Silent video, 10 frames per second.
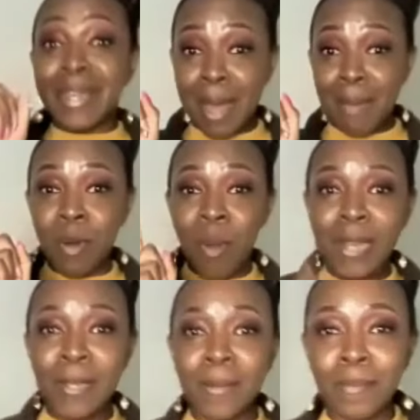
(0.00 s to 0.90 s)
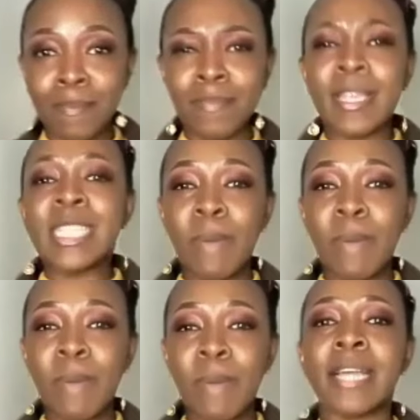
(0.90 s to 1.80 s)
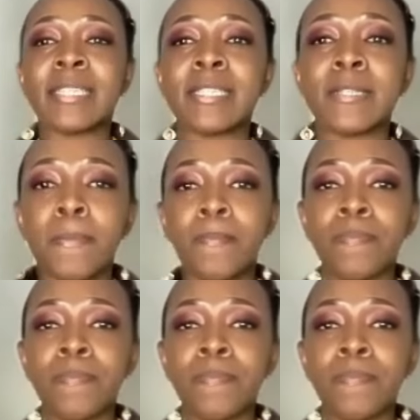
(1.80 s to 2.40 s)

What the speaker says: Number one, specialize.